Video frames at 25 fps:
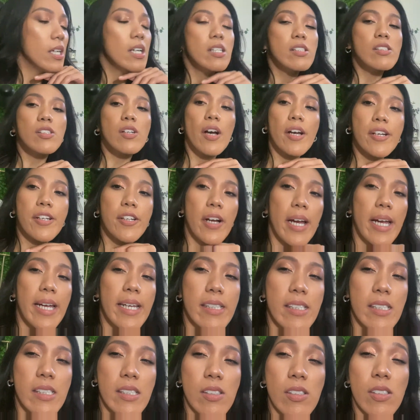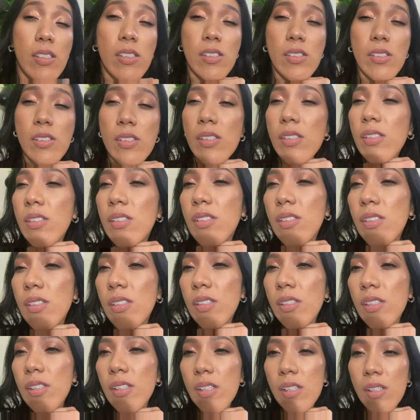So I created this
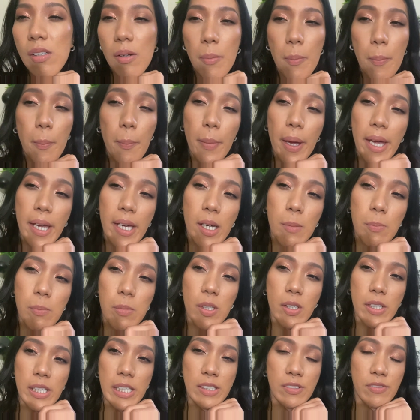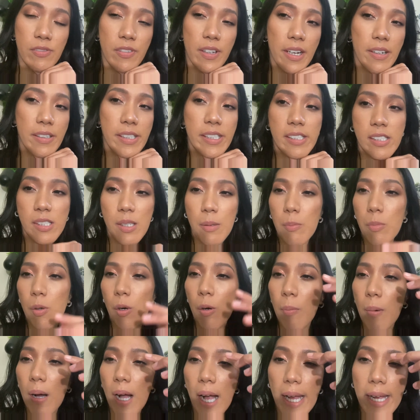makeup look. It's very simple,
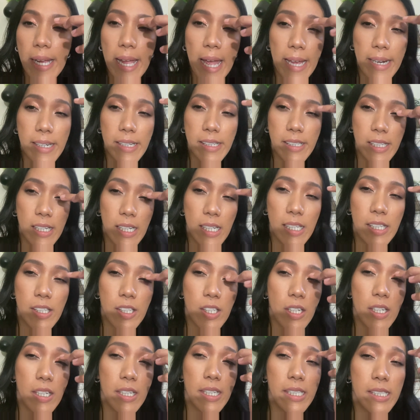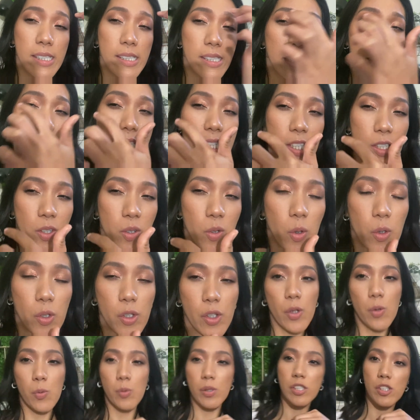but I added glitter in the inner
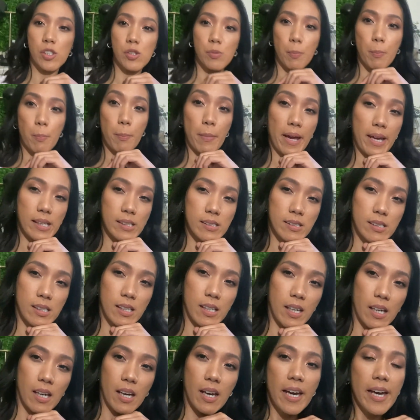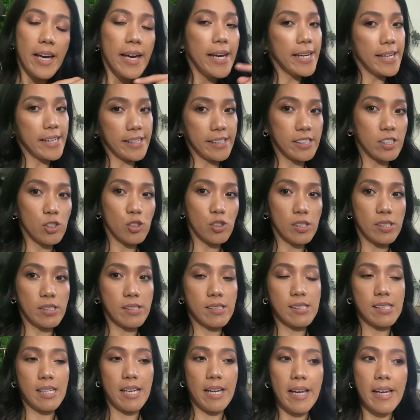corner, which makes it
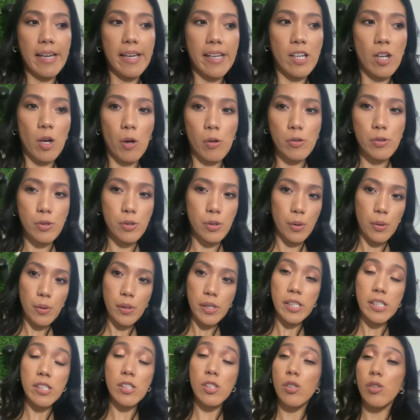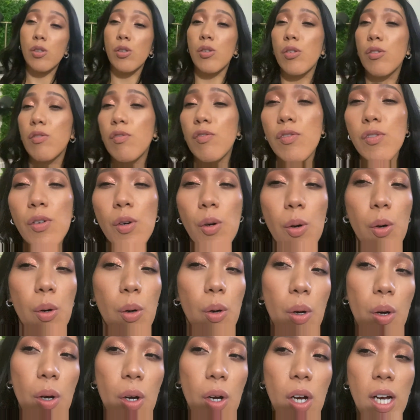interesting, and also it's good
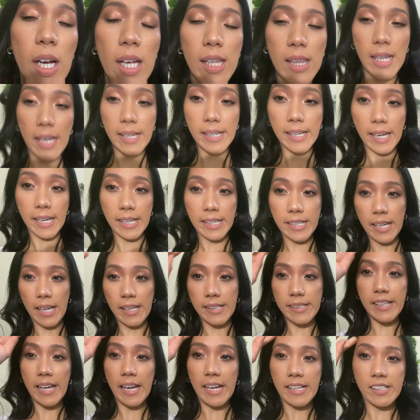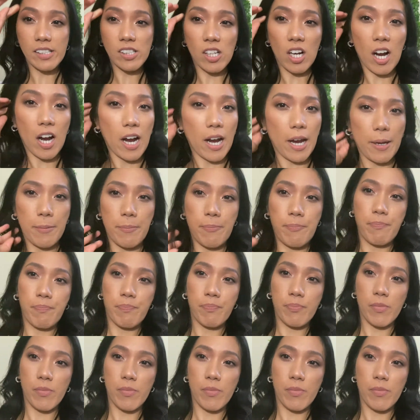for like a daytime,